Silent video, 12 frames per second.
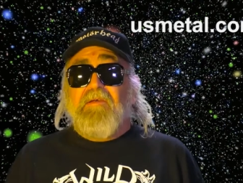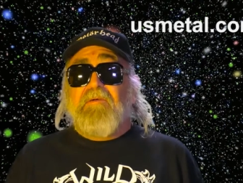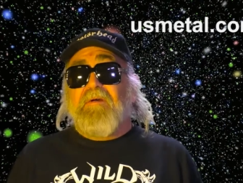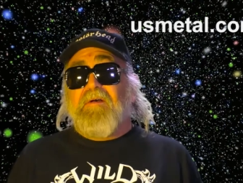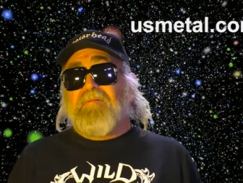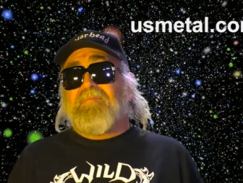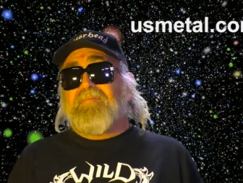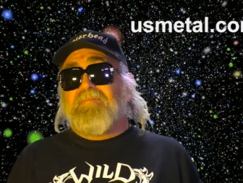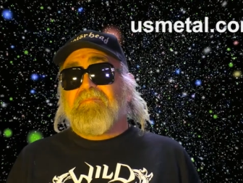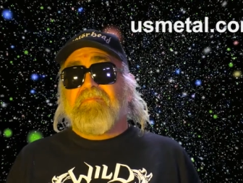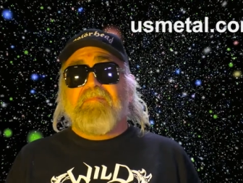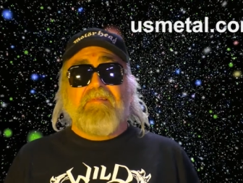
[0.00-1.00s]
Well,
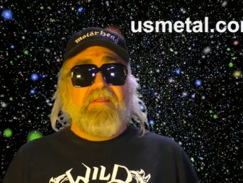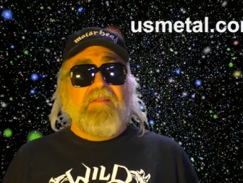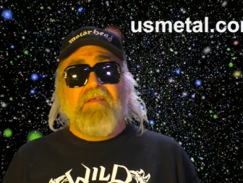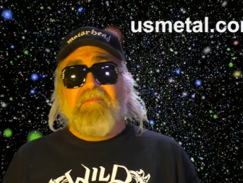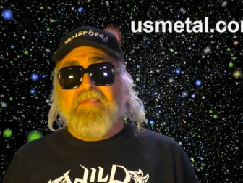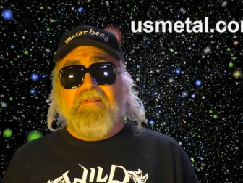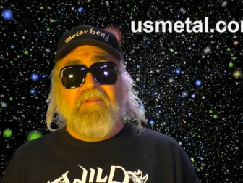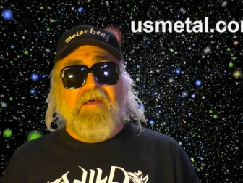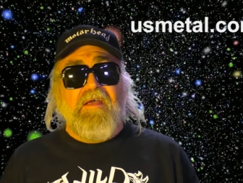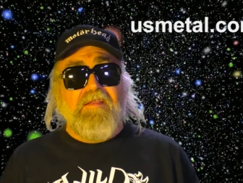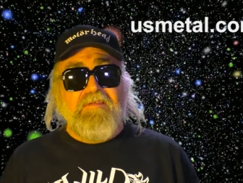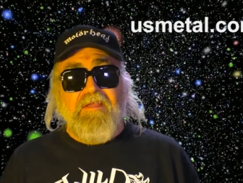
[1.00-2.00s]
I think the
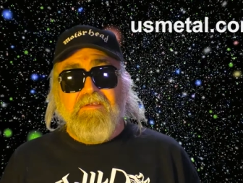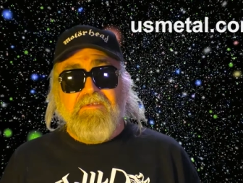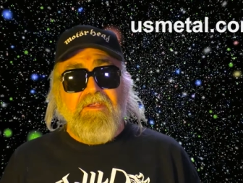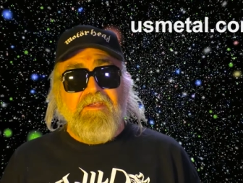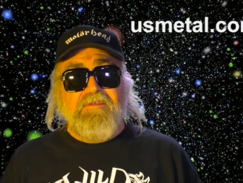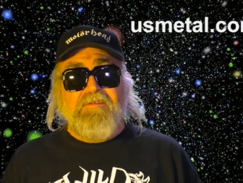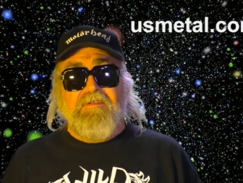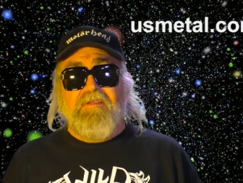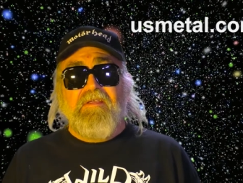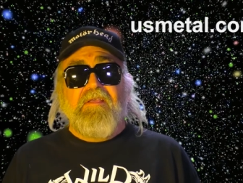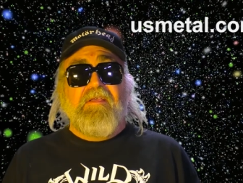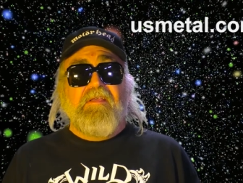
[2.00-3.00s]
line got changed to,
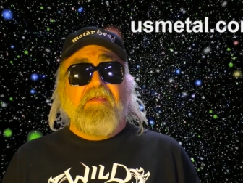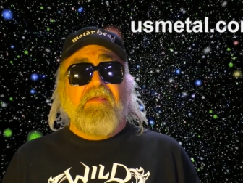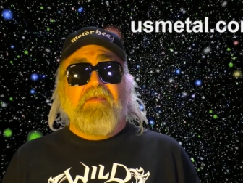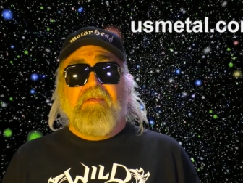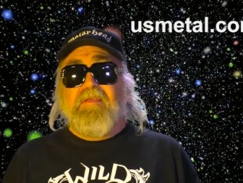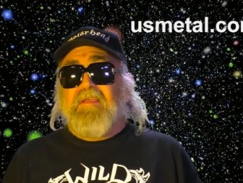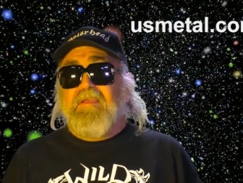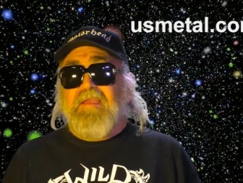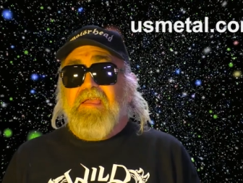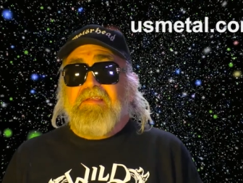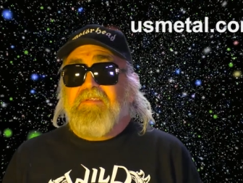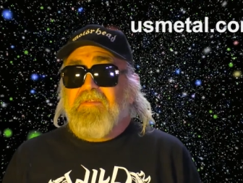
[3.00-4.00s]
you
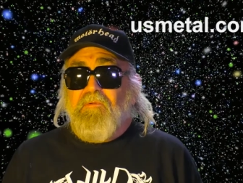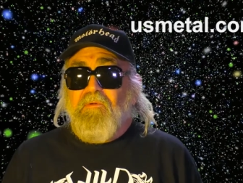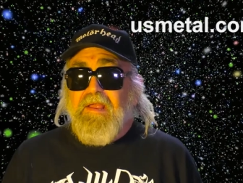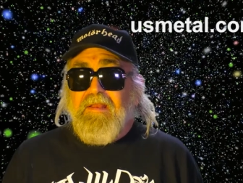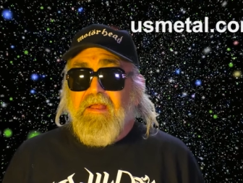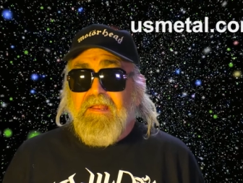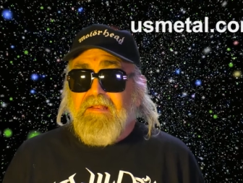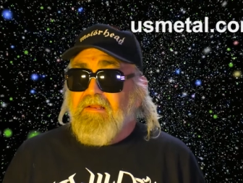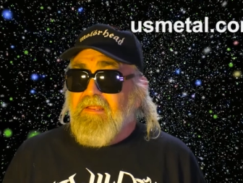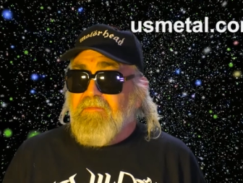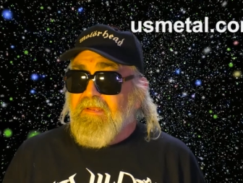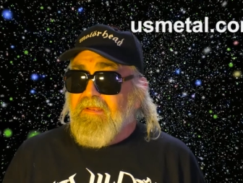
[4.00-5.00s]
can't see the white light
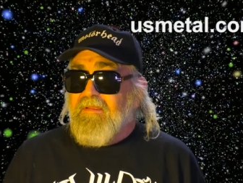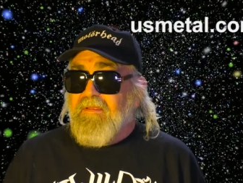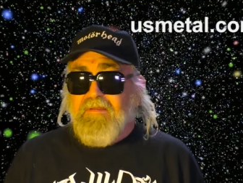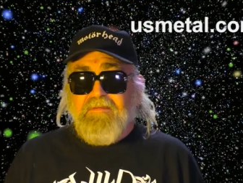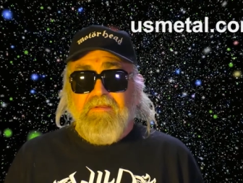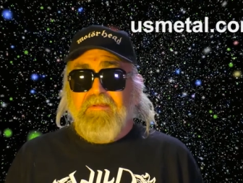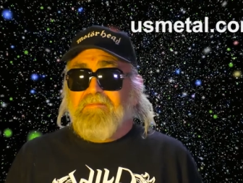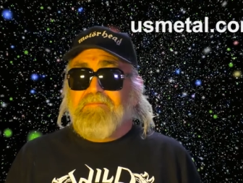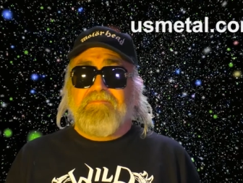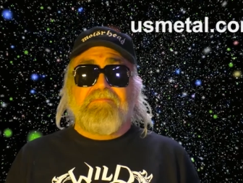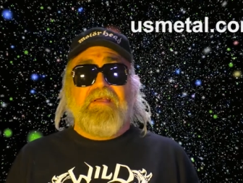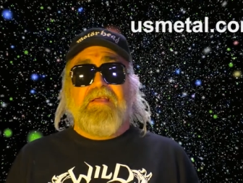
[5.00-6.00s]
gleaming. And it's like,
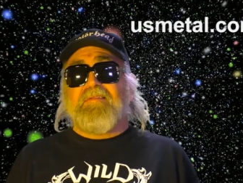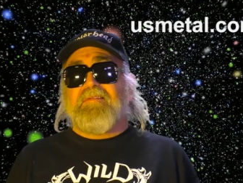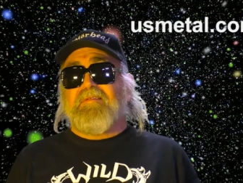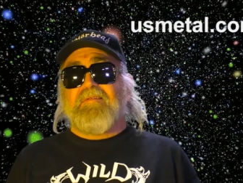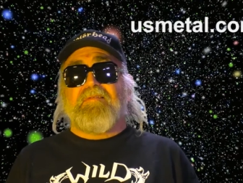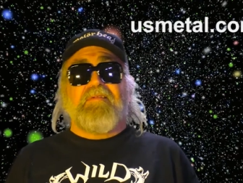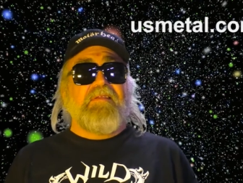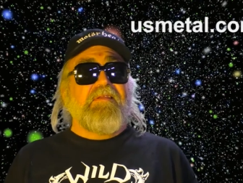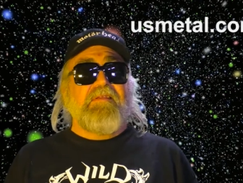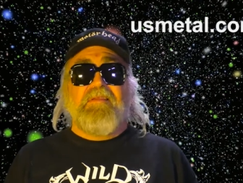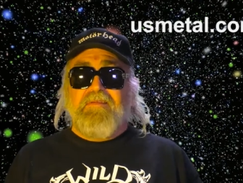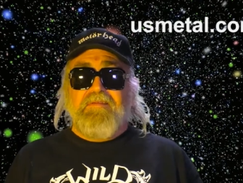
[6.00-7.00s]

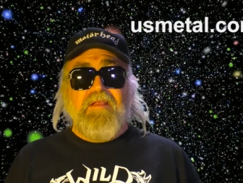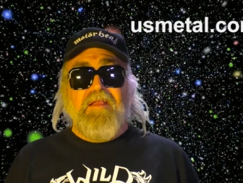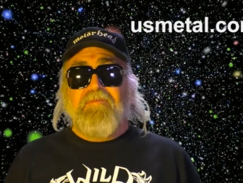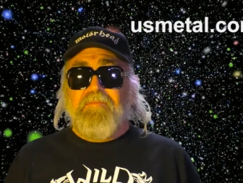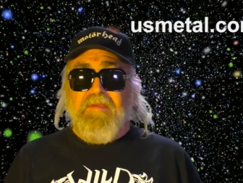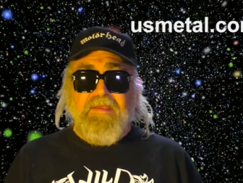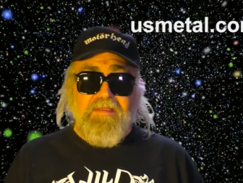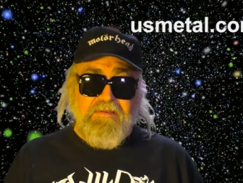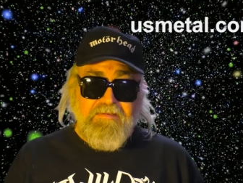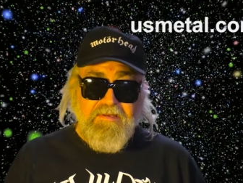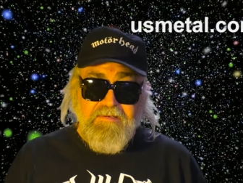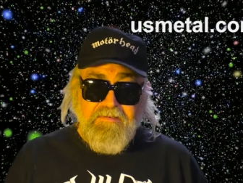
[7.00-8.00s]
that's not even making
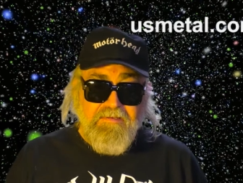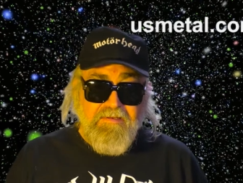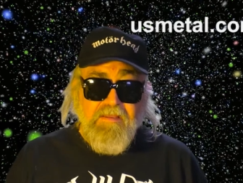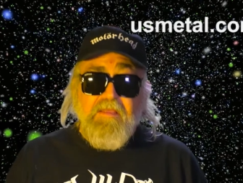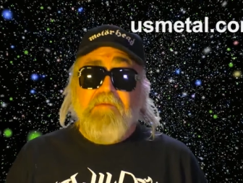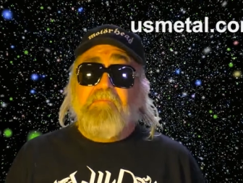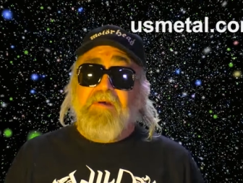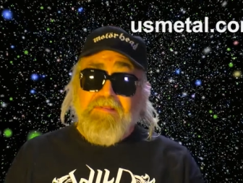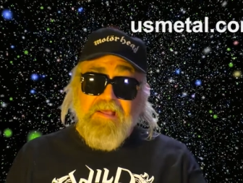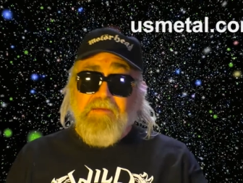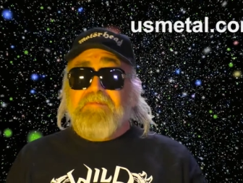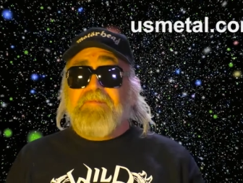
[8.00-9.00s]
sense. But
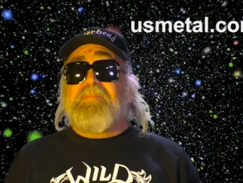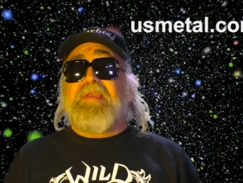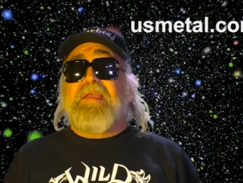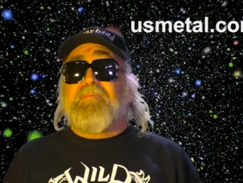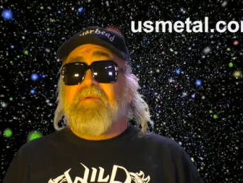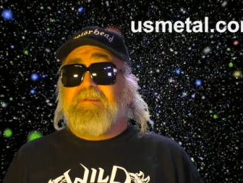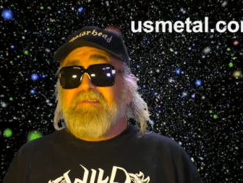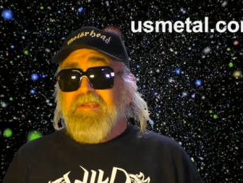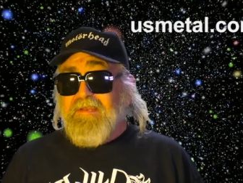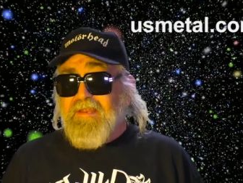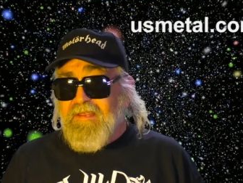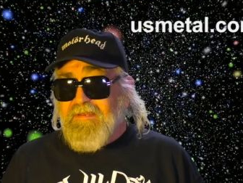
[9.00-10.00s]
that was the
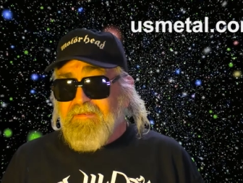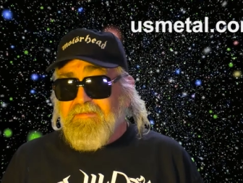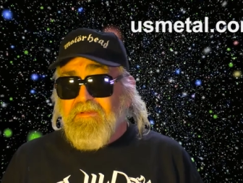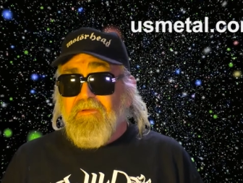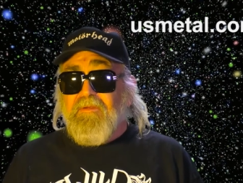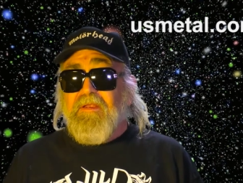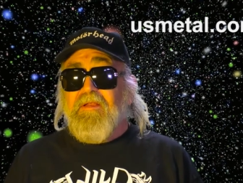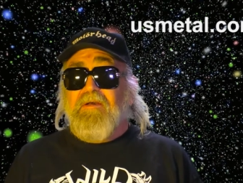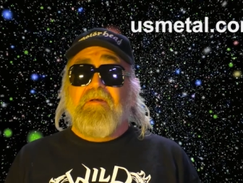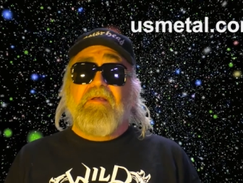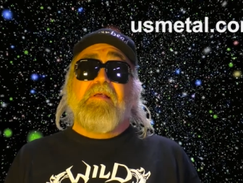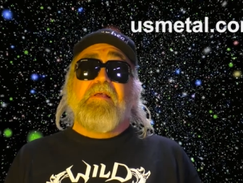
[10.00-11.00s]
PMRC days. And so, you
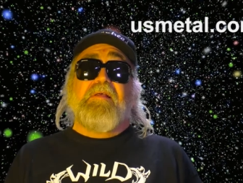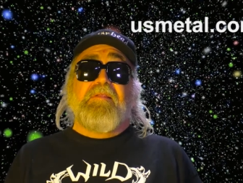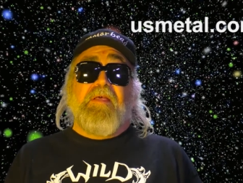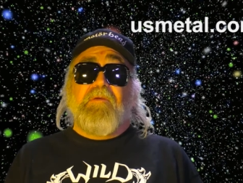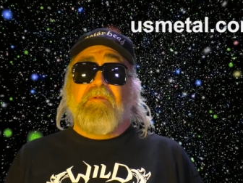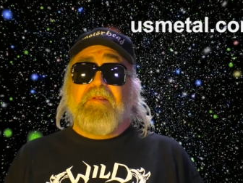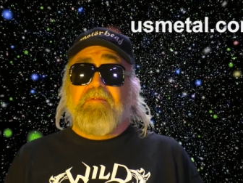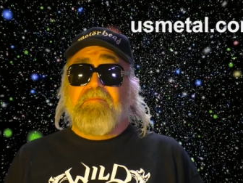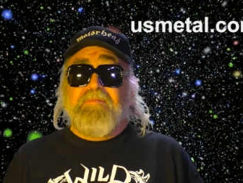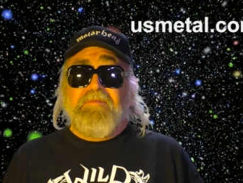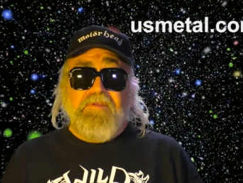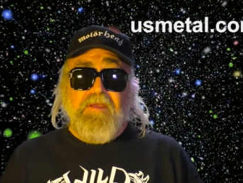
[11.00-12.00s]
know, they would
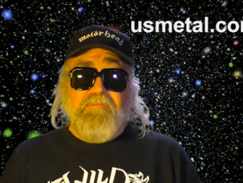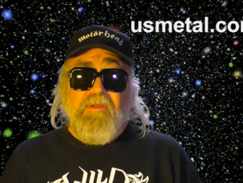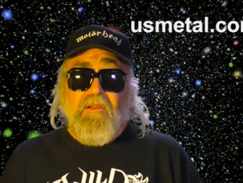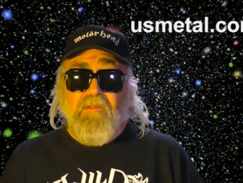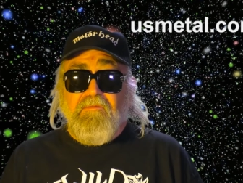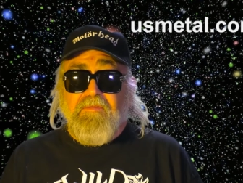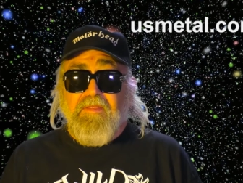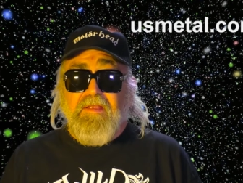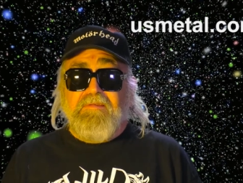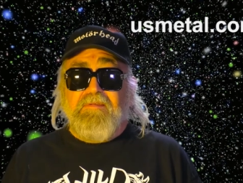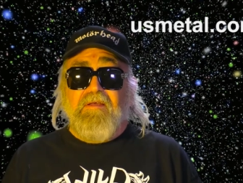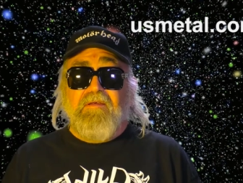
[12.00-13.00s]
have jumped all over
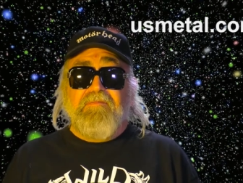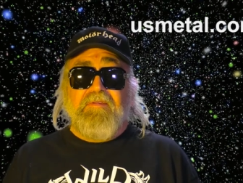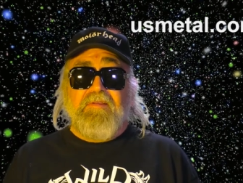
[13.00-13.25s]
that stuff.